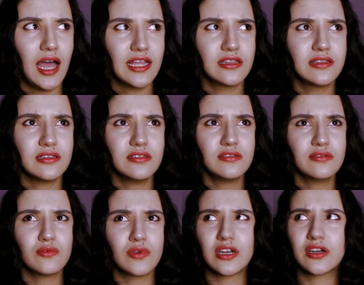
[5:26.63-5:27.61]
I
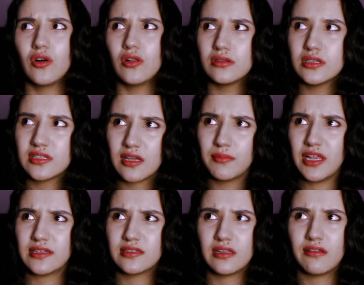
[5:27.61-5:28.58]
didn't wear all the time
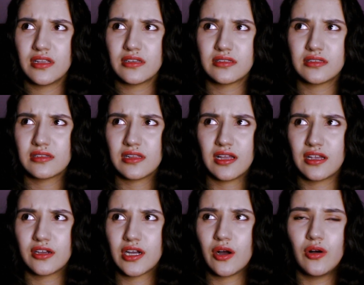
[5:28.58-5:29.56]
like sleeveless,
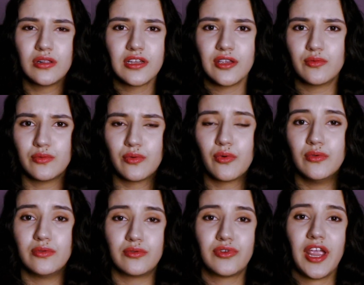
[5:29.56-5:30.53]
like only
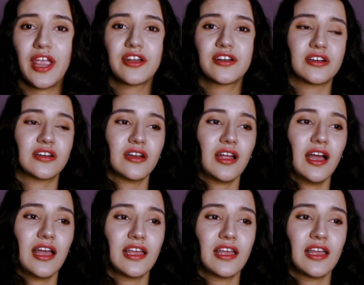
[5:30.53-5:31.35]
rare.